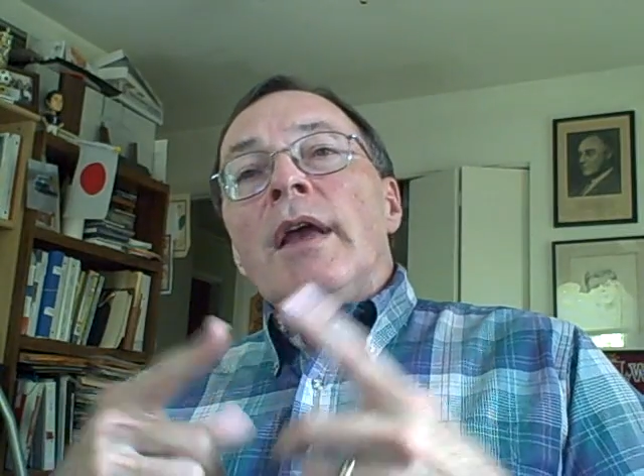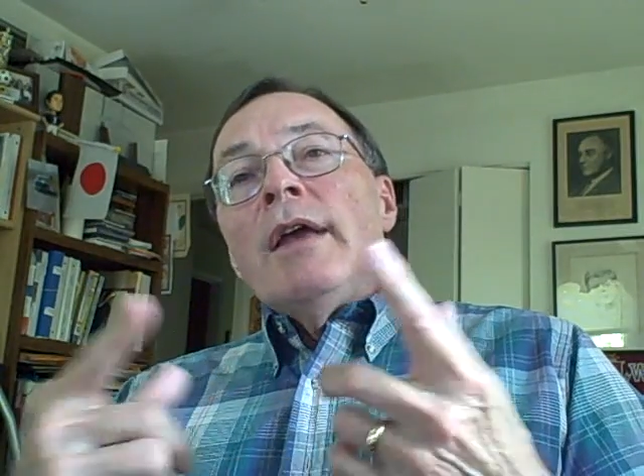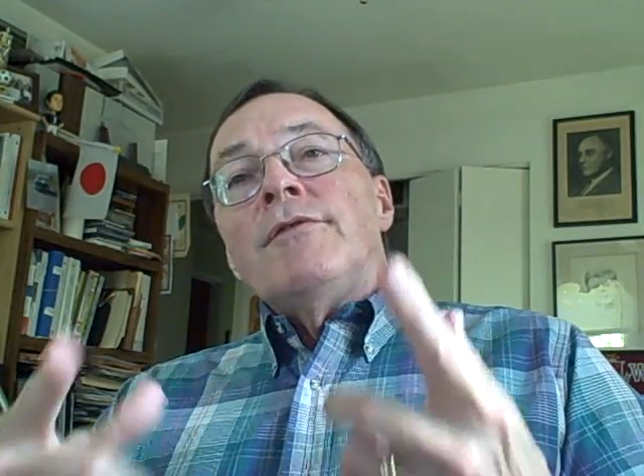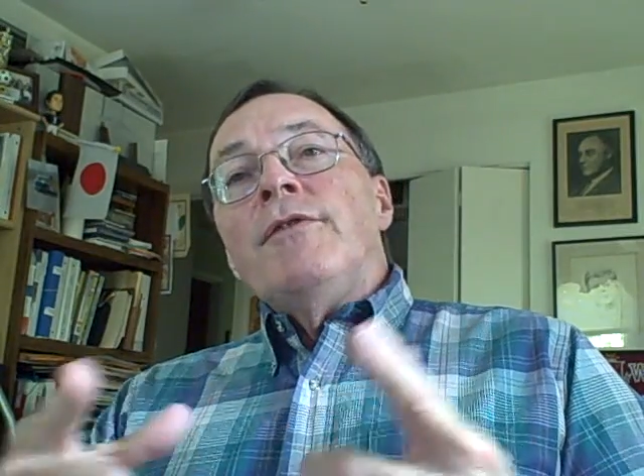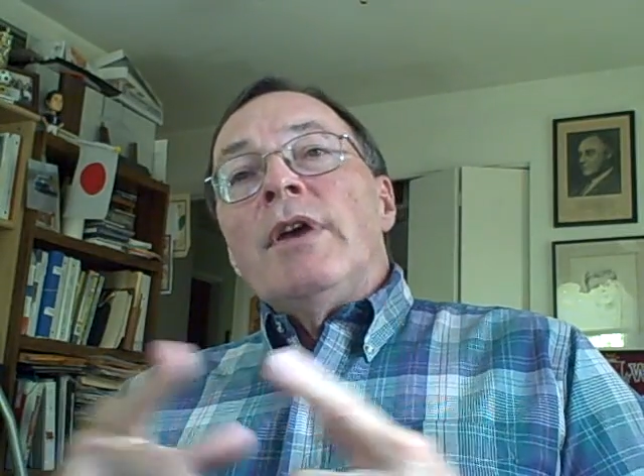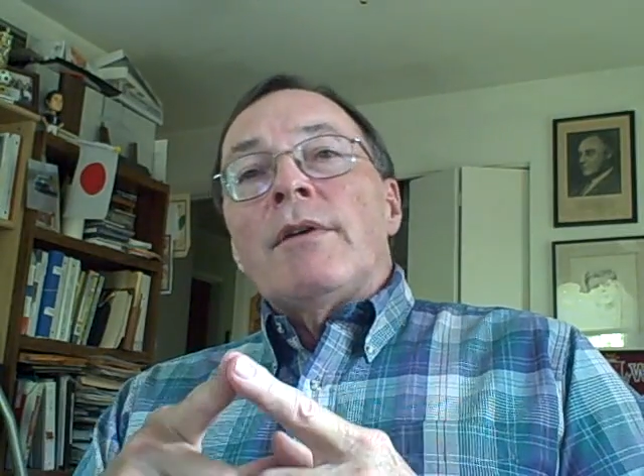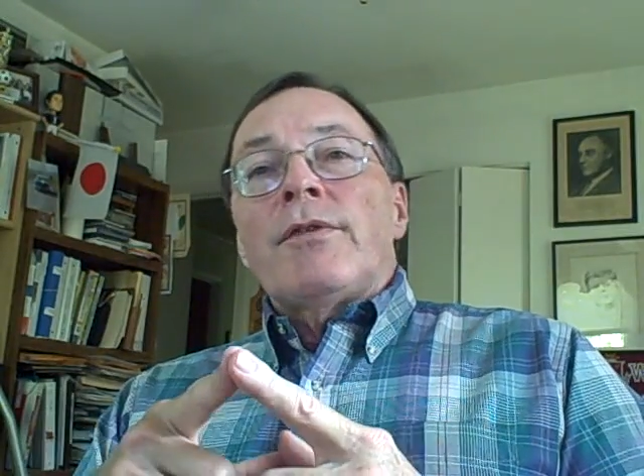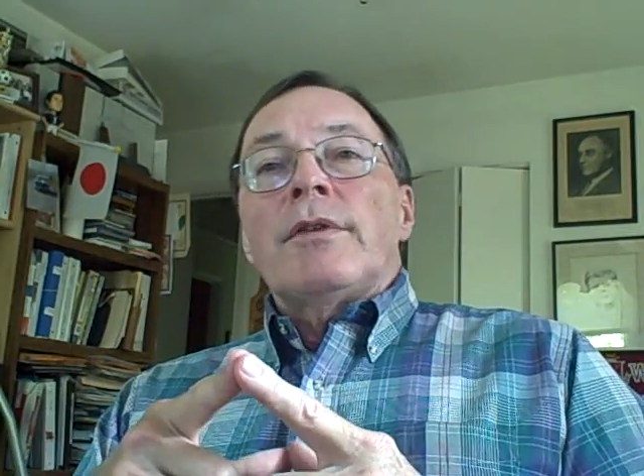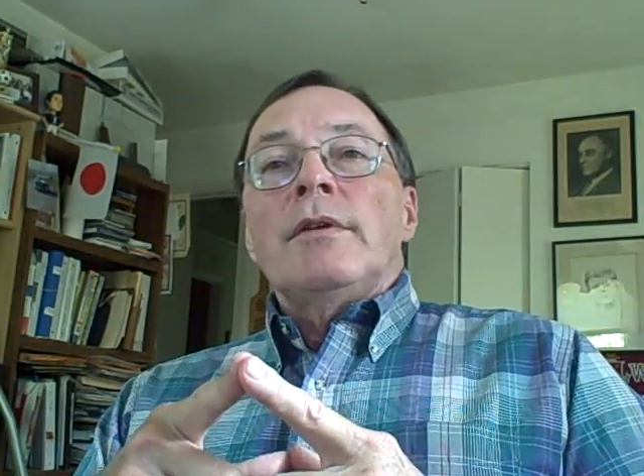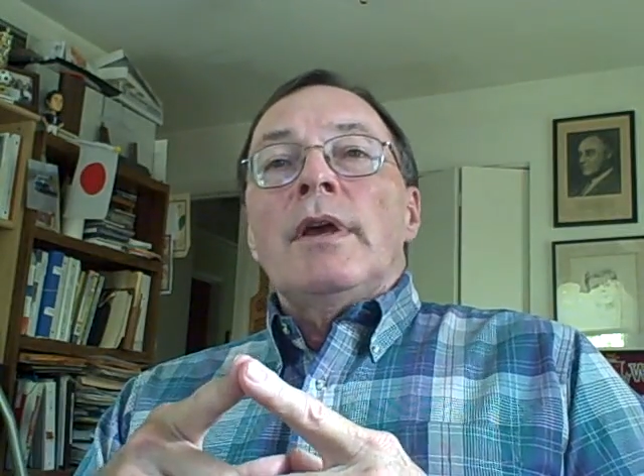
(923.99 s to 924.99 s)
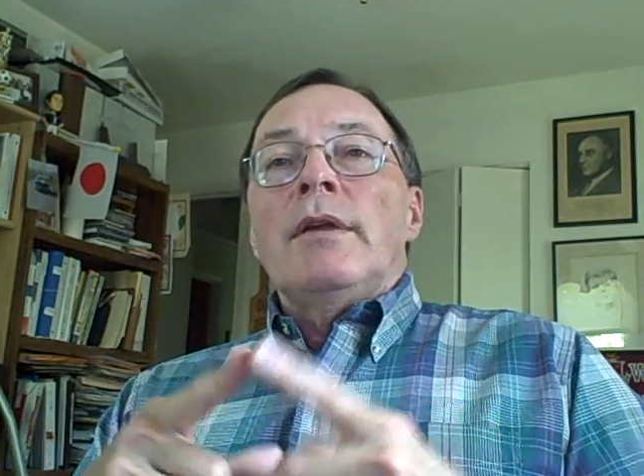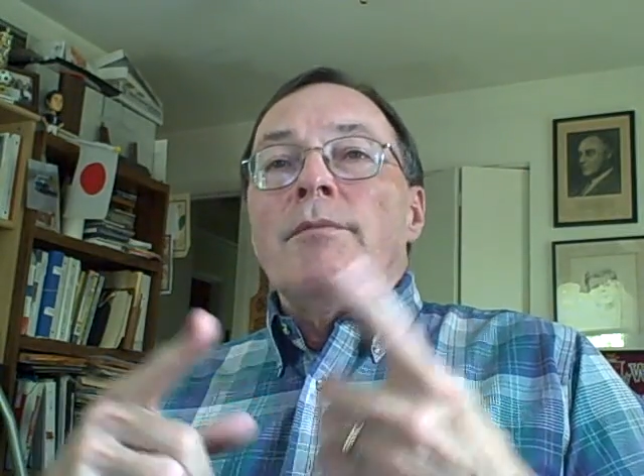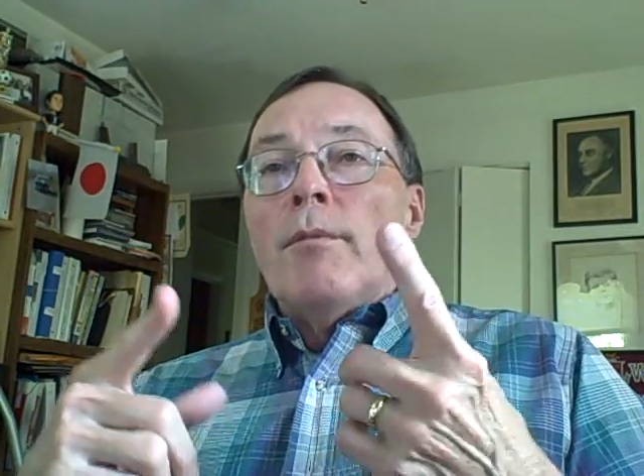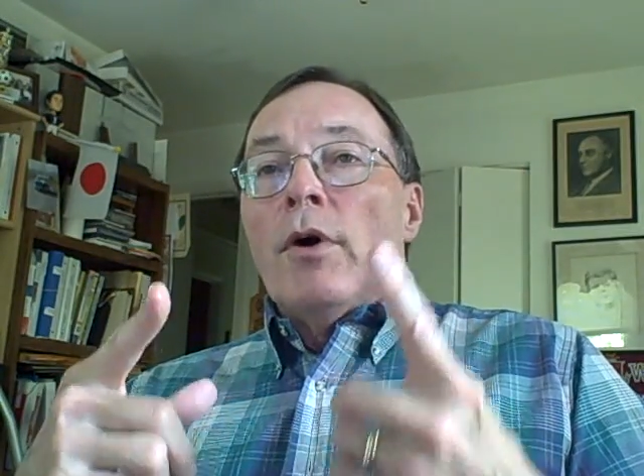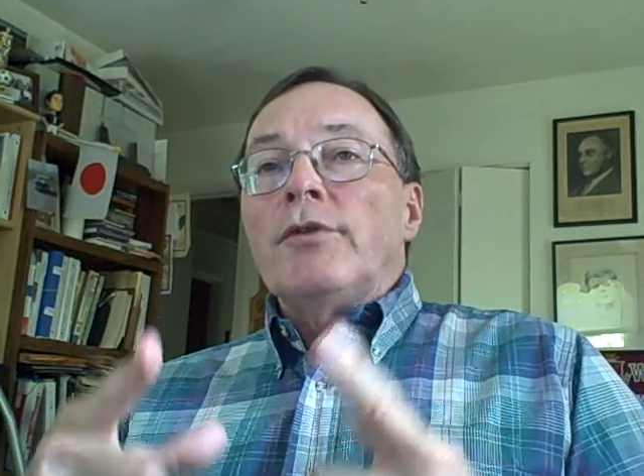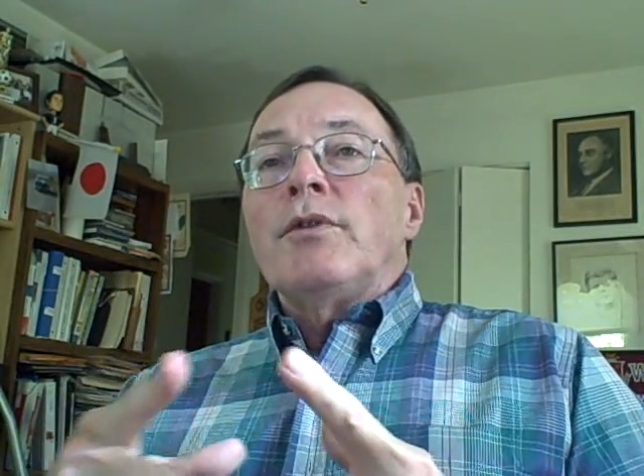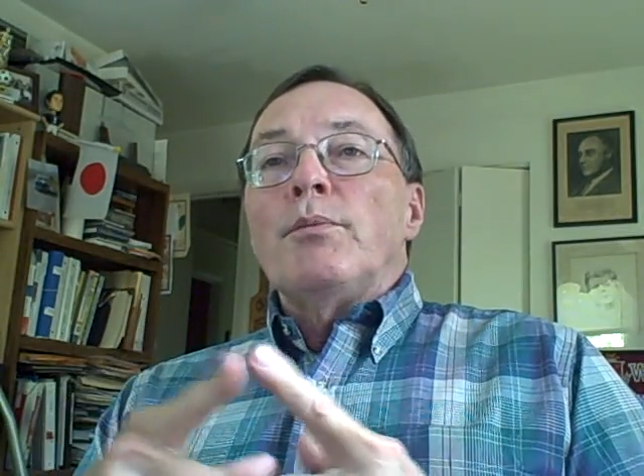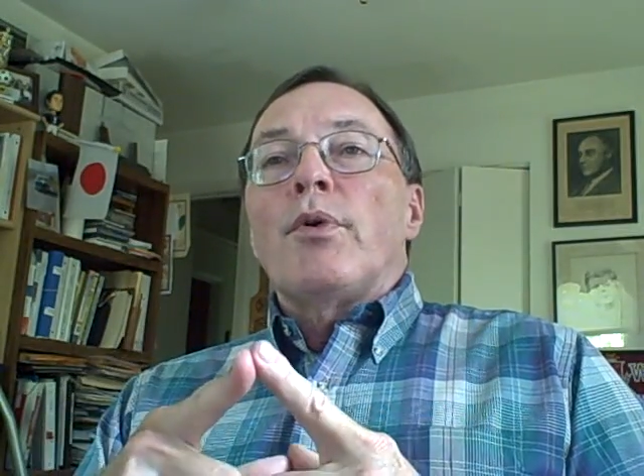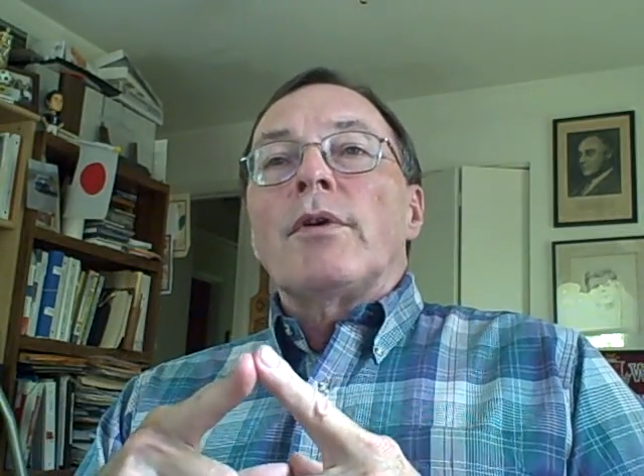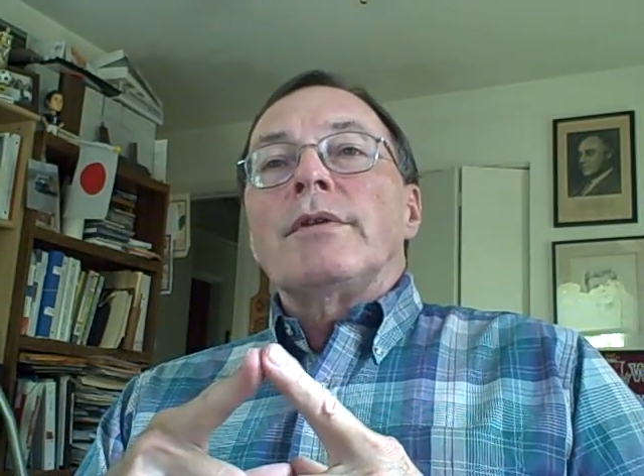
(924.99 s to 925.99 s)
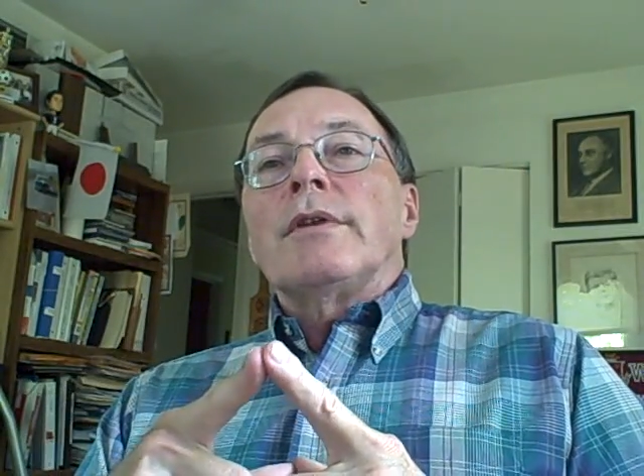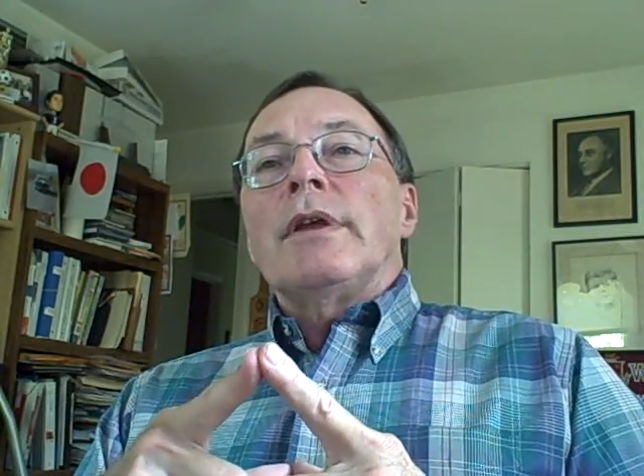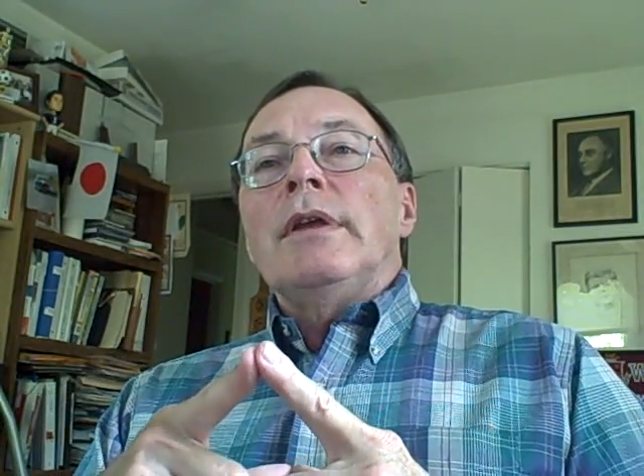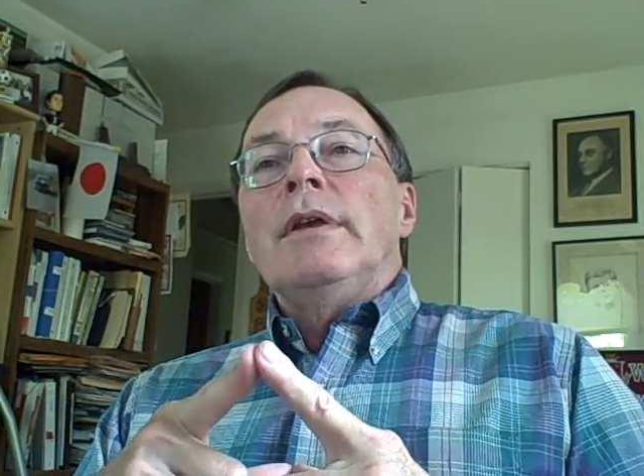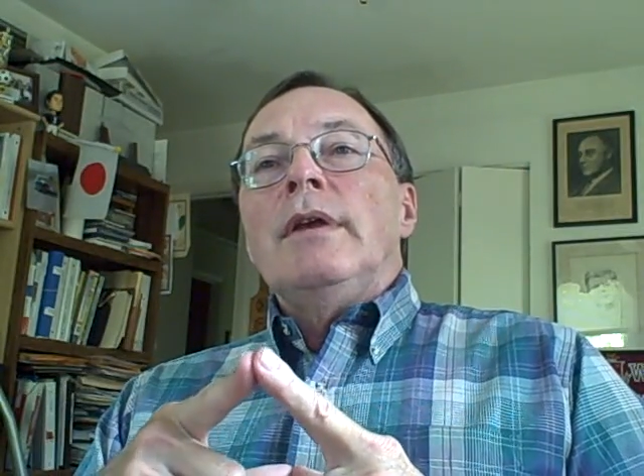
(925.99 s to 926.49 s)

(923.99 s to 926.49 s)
And fifth, and most importantly,